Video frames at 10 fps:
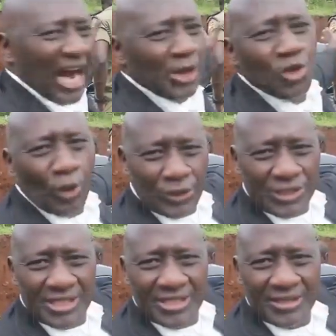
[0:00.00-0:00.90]

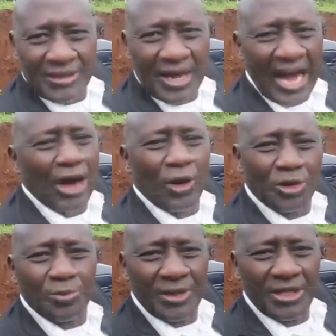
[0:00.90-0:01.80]
households are
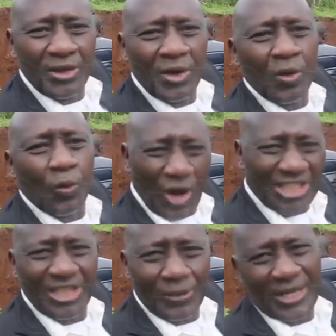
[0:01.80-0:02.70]
going to be
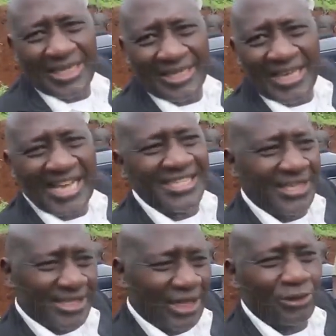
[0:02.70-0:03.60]
washed away as
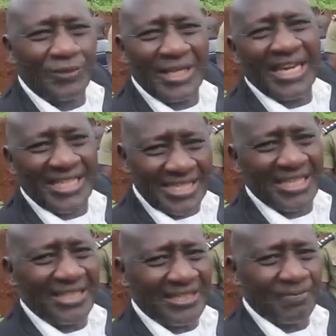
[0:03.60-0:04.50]
a result of the
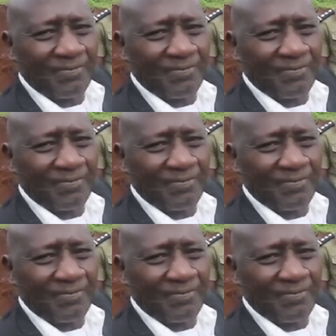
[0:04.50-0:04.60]
landslide.